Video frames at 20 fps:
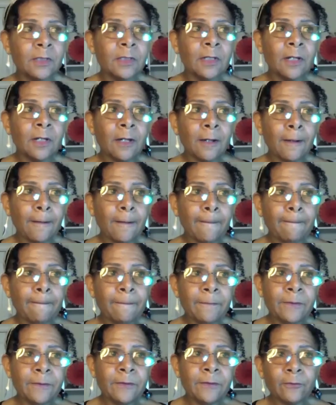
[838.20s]

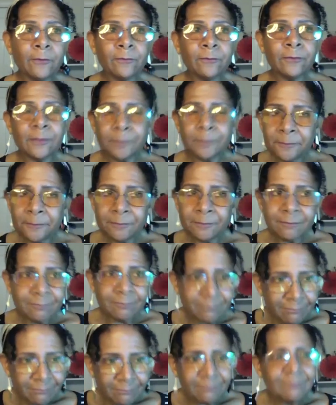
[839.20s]
the
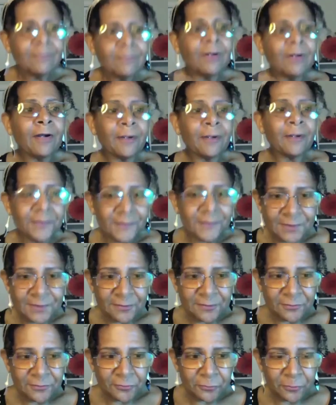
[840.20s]
are
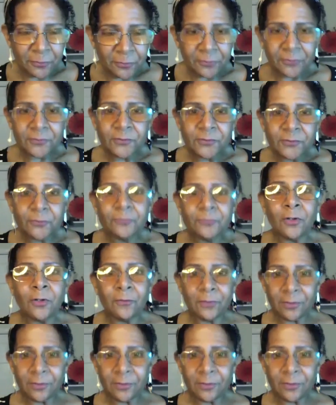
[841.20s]
essential workers who don't